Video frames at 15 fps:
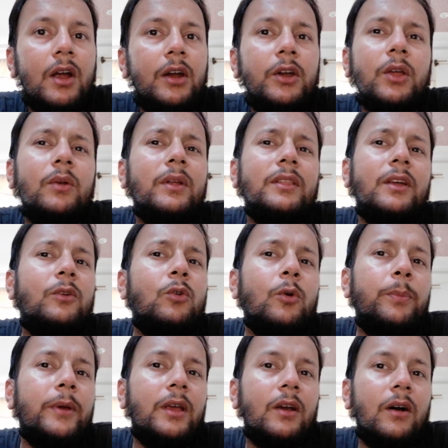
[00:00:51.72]
During the
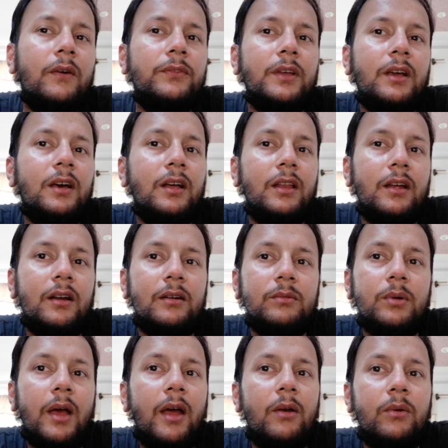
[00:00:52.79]
trooping of the colour,
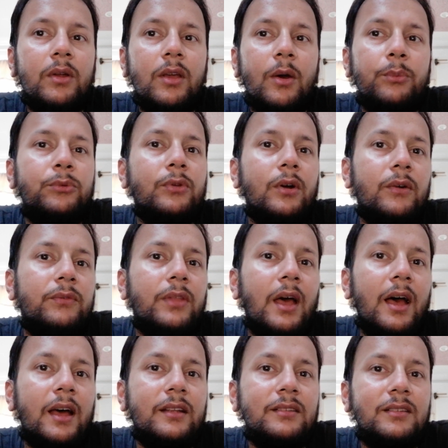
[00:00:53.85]
Harry observed
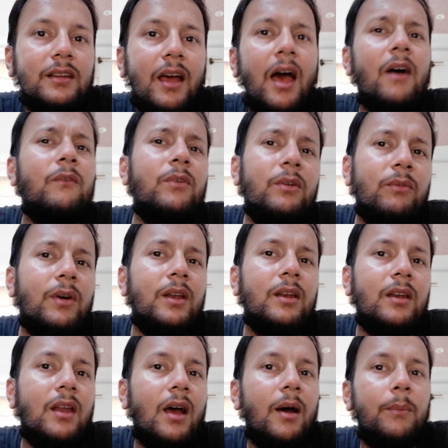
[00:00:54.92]
that
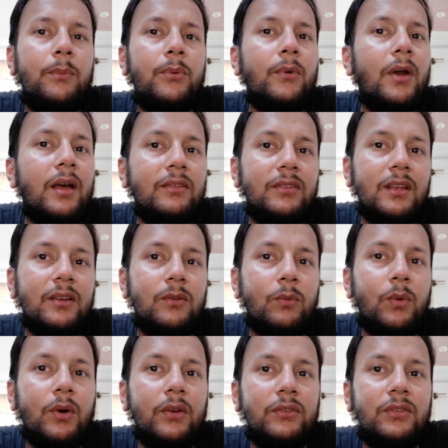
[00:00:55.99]
everyone present
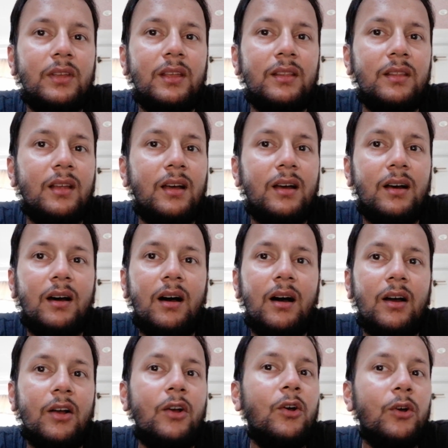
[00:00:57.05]
was in
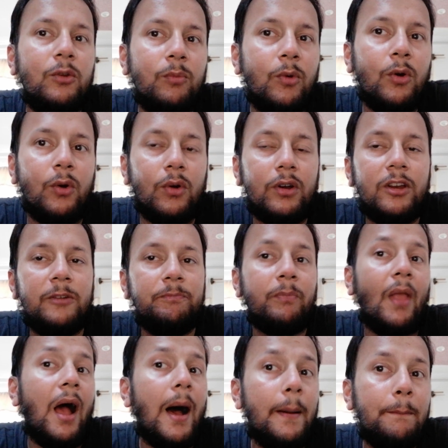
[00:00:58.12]
a good mood,
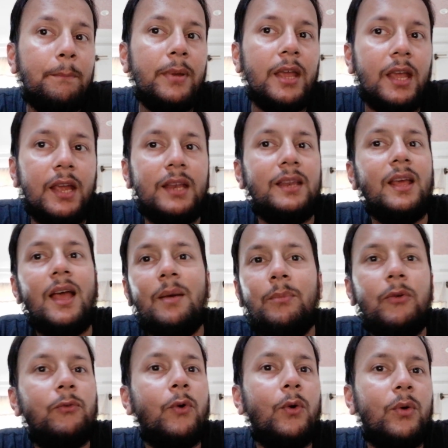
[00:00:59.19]
upbeat,
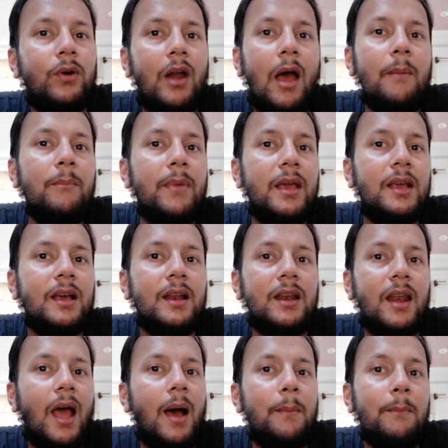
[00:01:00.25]
before
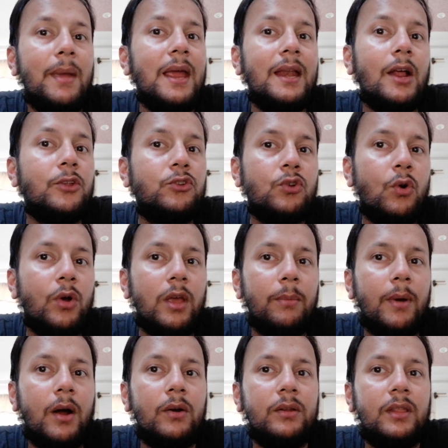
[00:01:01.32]
Meghan made a joke
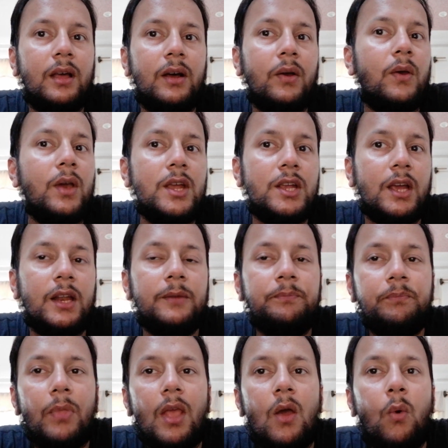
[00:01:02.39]
about the occasion
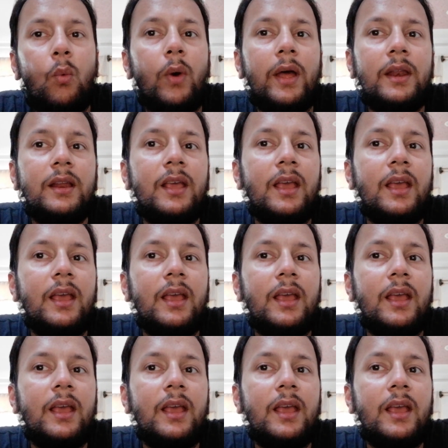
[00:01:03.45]
when